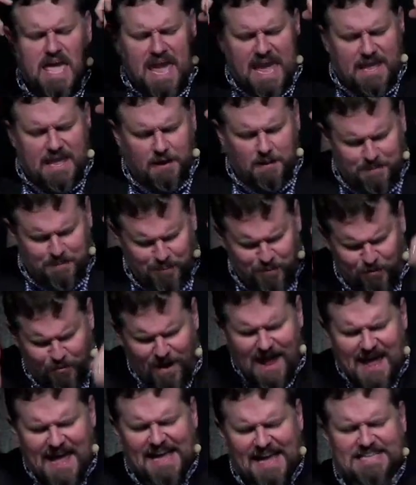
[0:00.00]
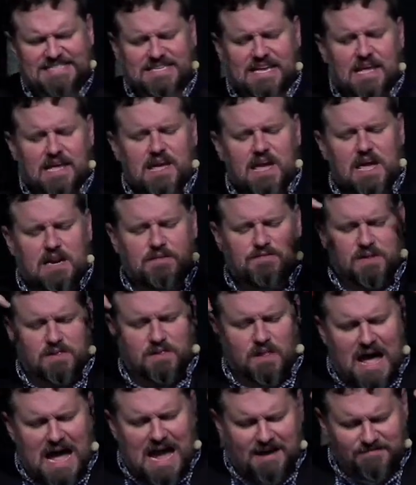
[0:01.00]
and of praise and of a
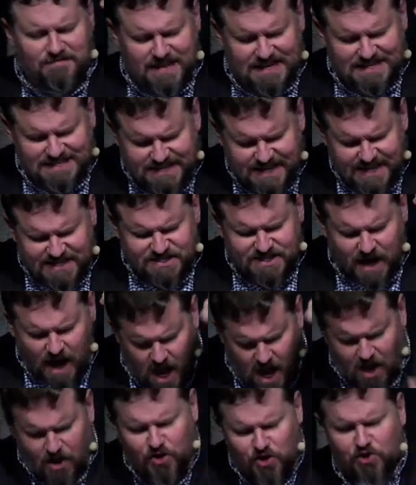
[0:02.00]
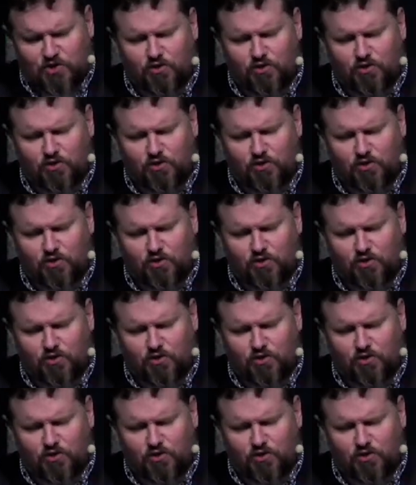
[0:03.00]
life that seeks to honor